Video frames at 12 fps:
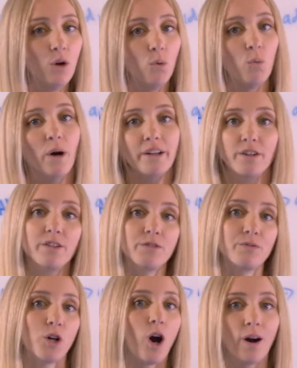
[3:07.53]
what your
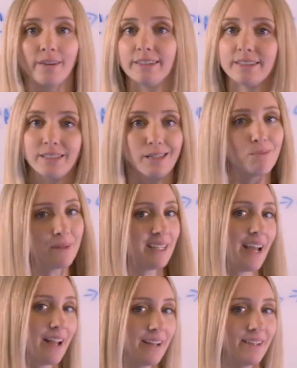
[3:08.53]
target
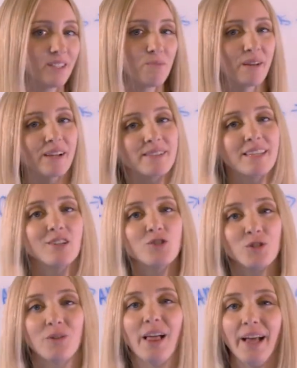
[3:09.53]
CPA is, because the
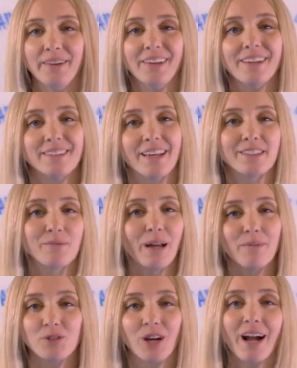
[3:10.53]
issue then is that
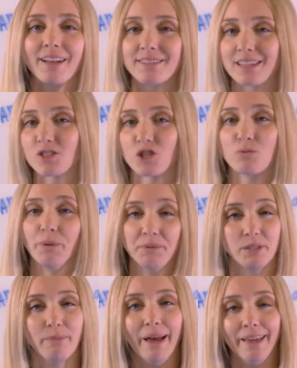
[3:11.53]
sometimes your ad sets just won't
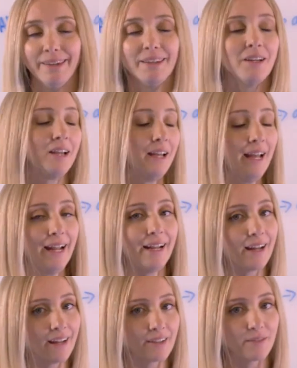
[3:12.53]
spend
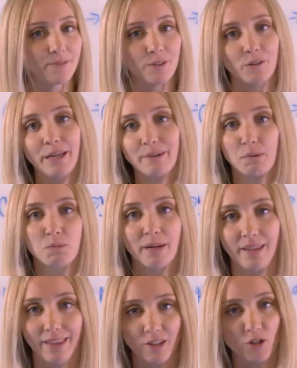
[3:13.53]
and you'll end up
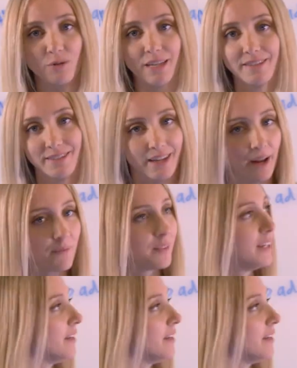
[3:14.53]
spending like 2 cents a day.